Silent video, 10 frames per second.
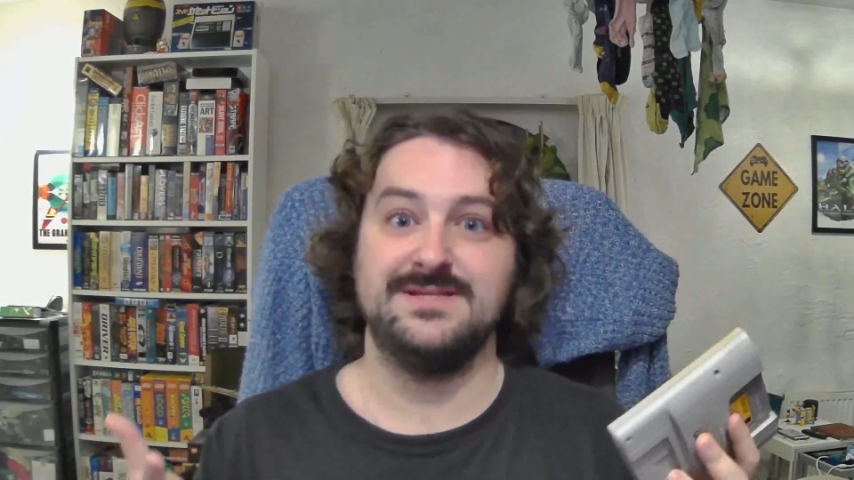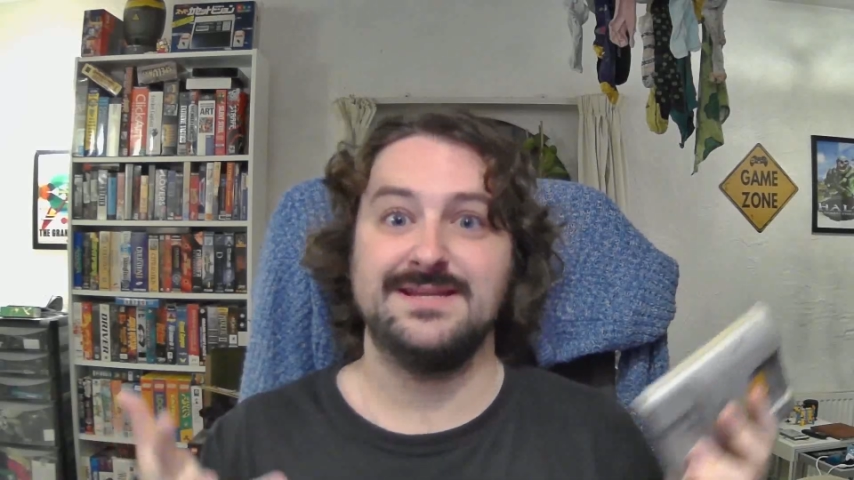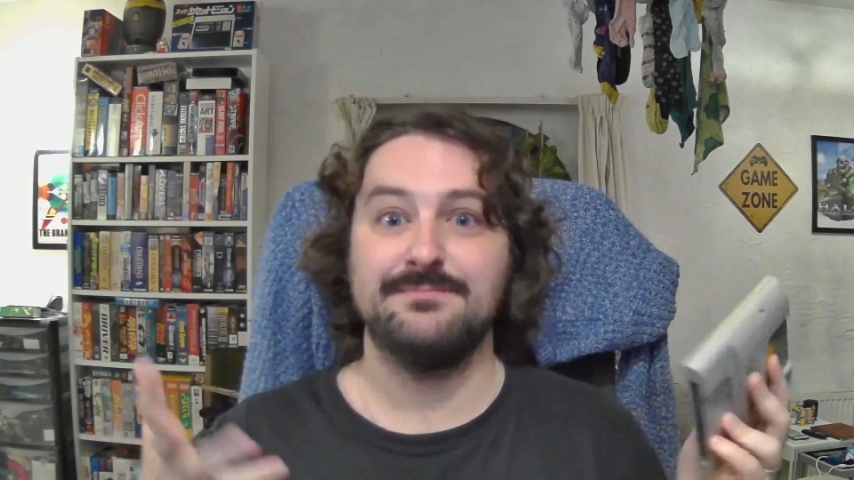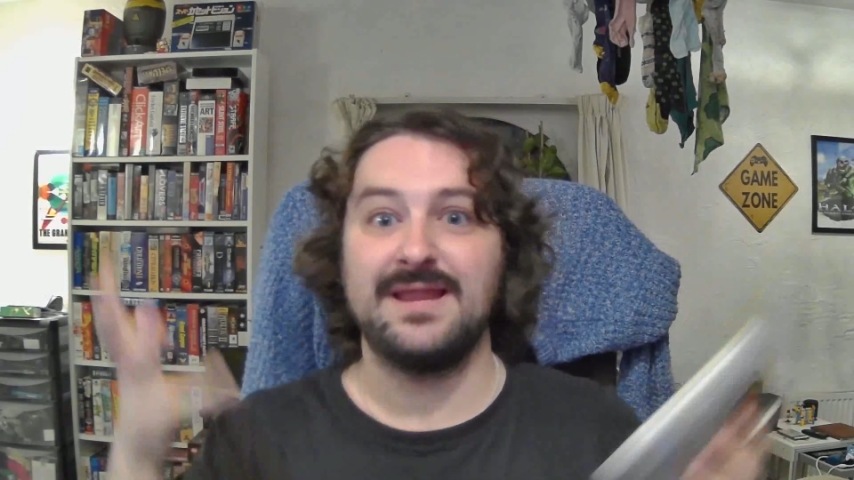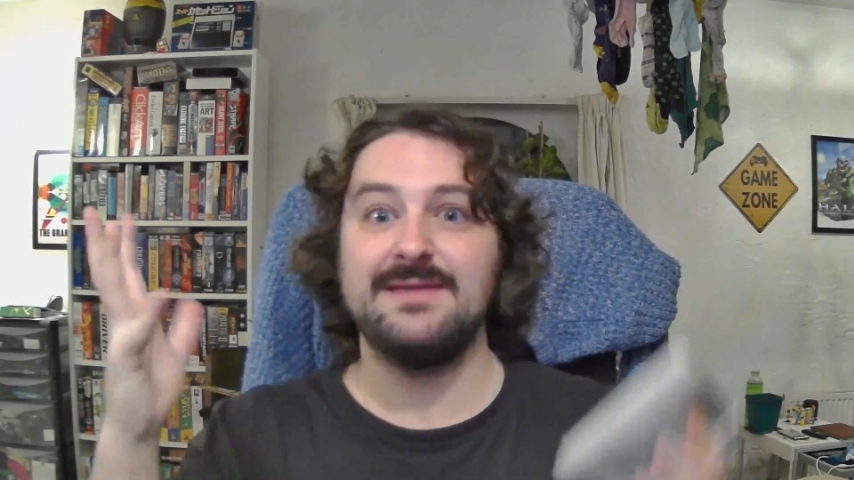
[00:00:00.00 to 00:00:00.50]
You
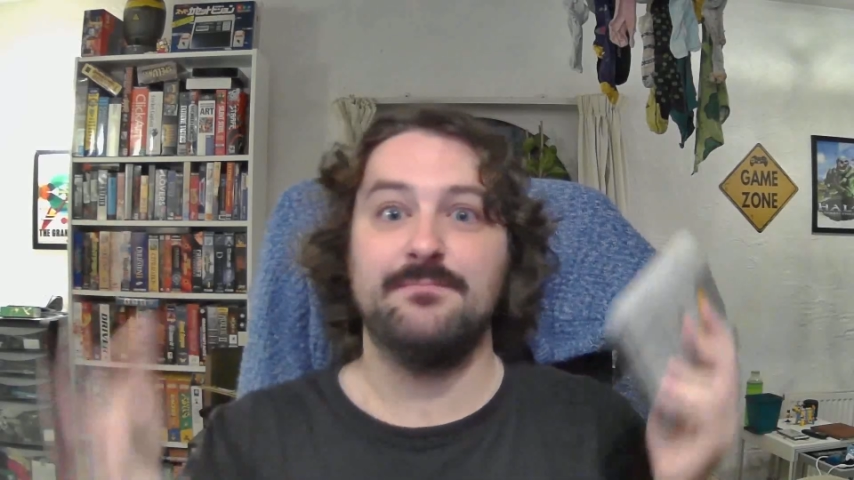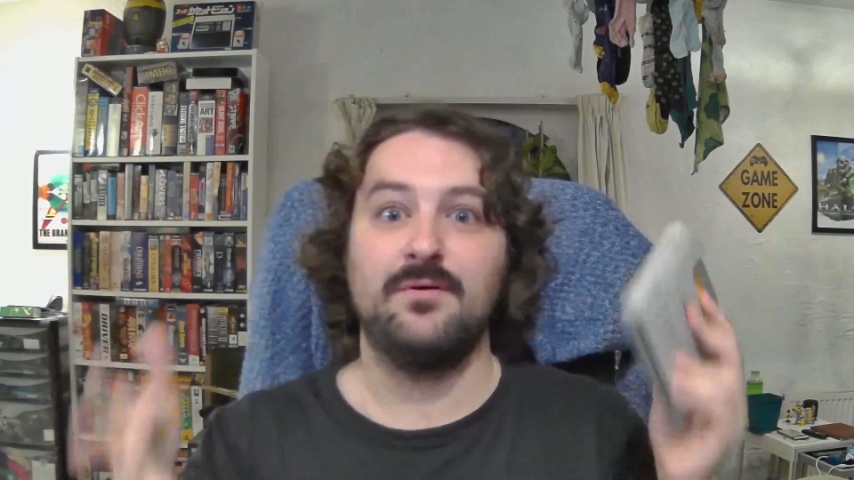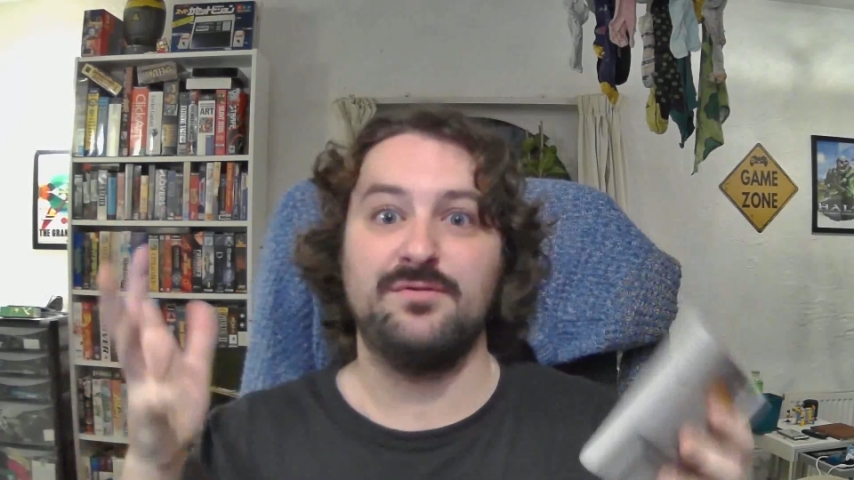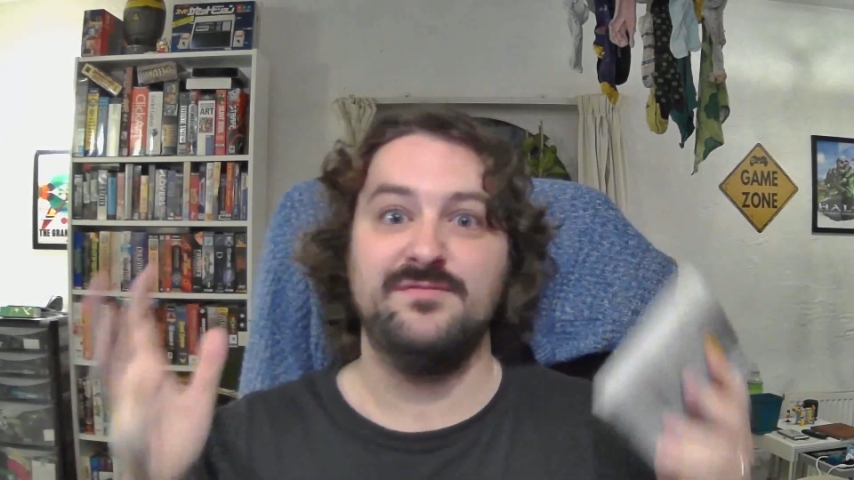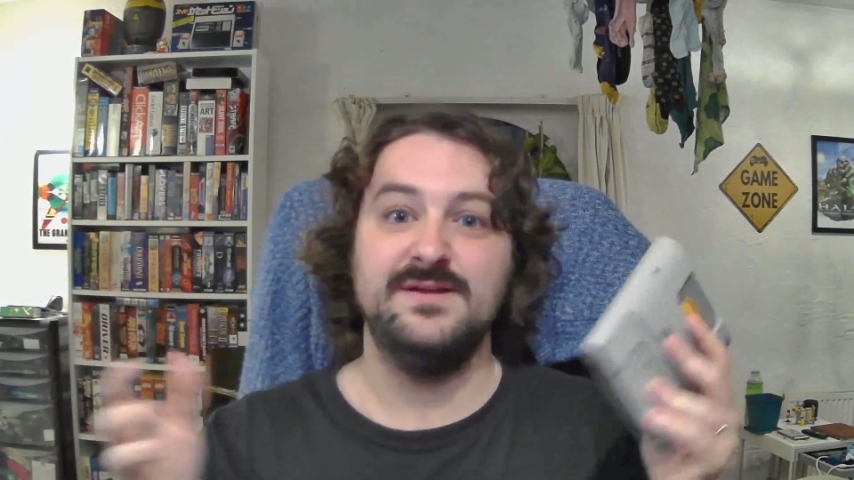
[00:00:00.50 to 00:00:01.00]
can play
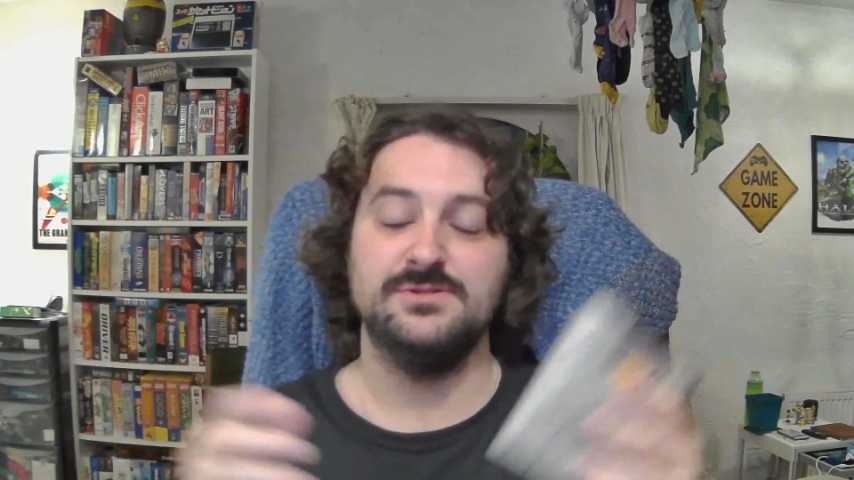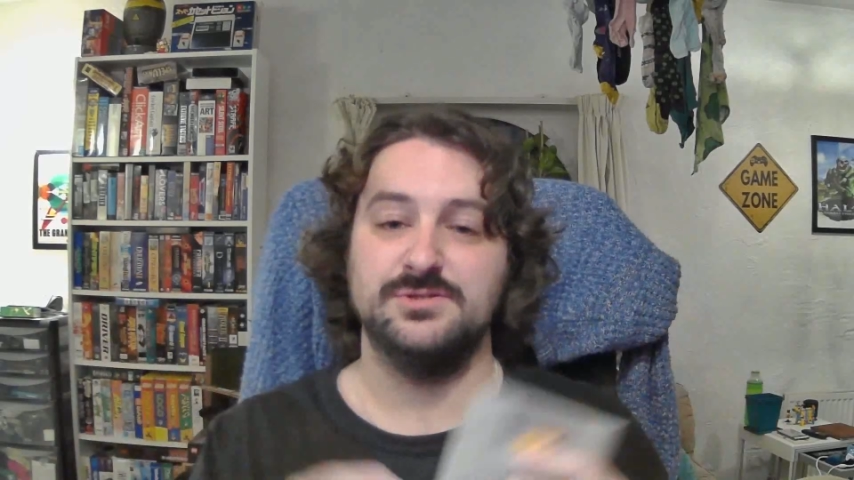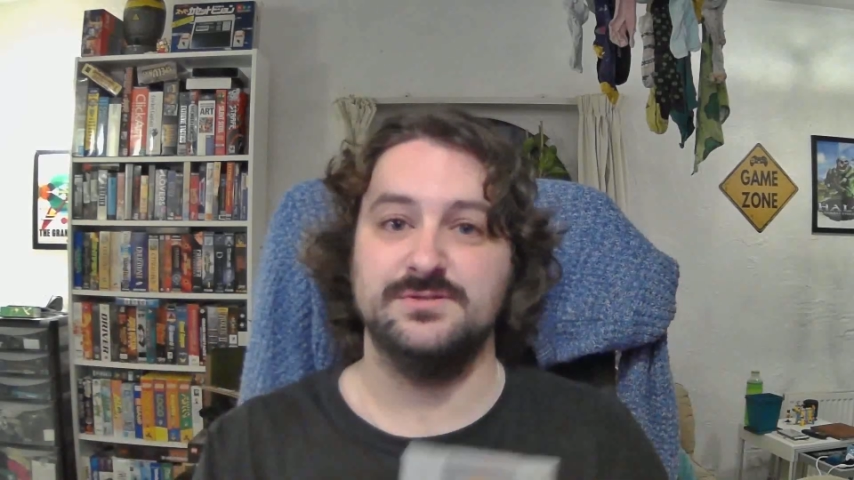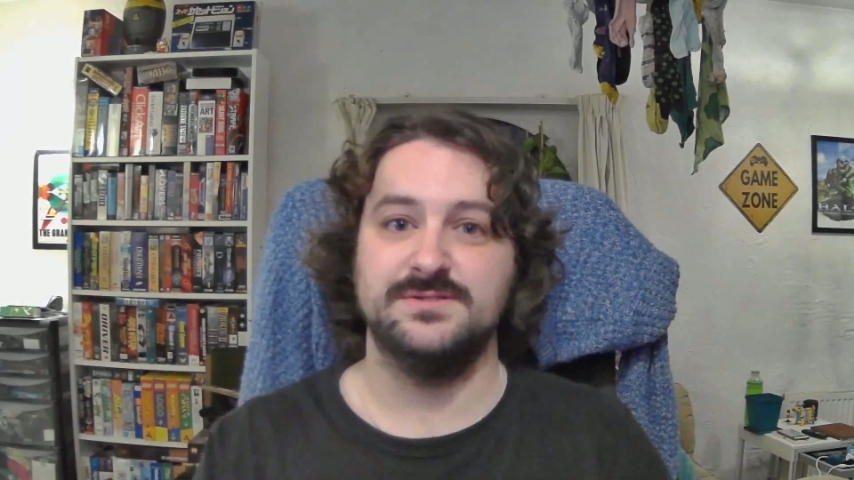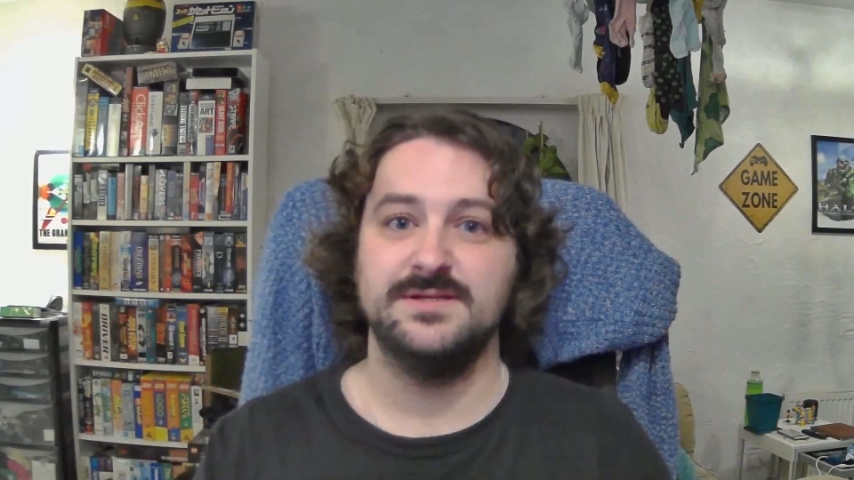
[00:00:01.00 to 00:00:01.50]
both
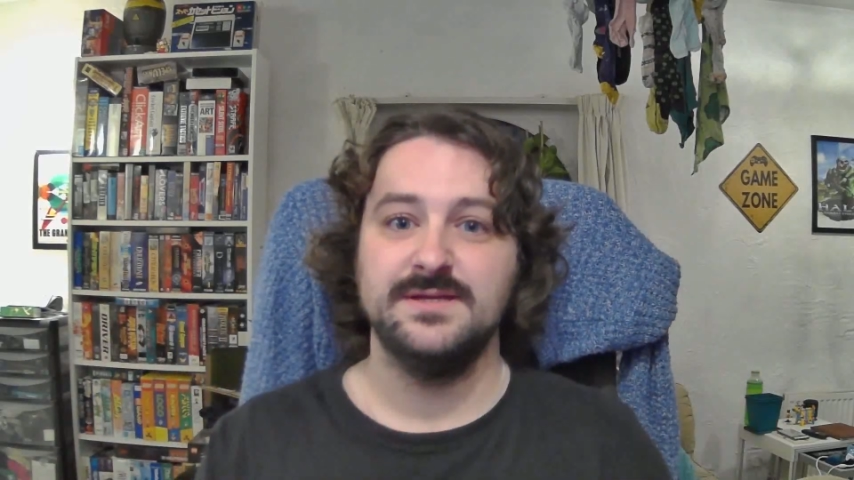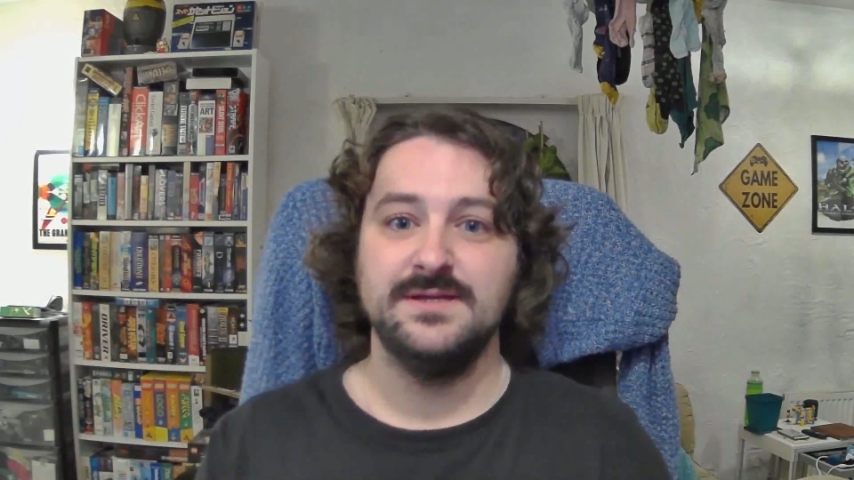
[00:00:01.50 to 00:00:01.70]
versions.